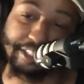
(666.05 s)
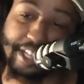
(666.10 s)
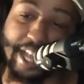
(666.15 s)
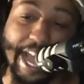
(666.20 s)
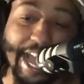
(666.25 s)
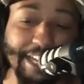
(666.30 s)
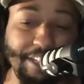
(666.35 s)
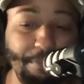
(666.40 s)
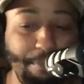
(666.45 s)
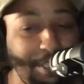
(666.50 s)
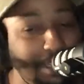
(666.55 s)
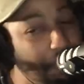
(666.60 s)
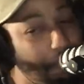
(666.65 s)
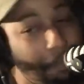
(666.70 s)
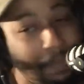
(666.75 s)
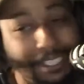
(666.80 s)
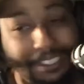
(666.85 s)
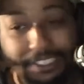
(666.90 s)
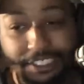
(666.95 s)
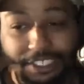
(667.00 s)
Tag them in the
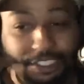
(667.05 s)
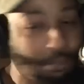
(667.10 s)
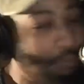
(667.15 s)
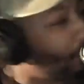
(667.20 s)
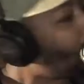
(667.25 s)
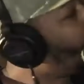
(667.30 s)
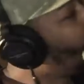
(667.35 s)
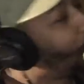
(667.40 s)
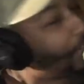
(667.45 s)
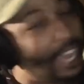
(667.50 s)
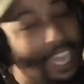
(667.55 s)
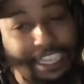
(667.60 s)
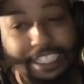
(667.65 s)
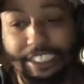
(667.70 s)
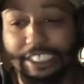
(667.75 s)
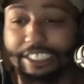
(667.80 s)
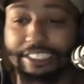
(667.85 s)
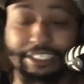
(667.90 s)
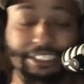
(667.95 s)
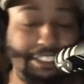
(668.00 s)
pictures with all that
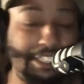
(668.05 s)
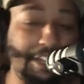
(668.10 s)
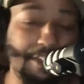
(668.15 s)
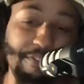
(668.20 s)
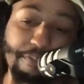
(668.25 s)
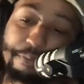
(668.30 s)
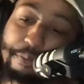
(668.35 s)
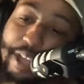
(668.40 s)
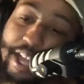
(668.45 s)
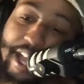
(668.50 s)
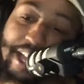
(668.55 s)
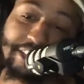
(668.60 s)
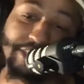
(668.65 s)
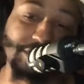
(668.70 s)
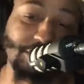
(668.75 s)
good stuff, man.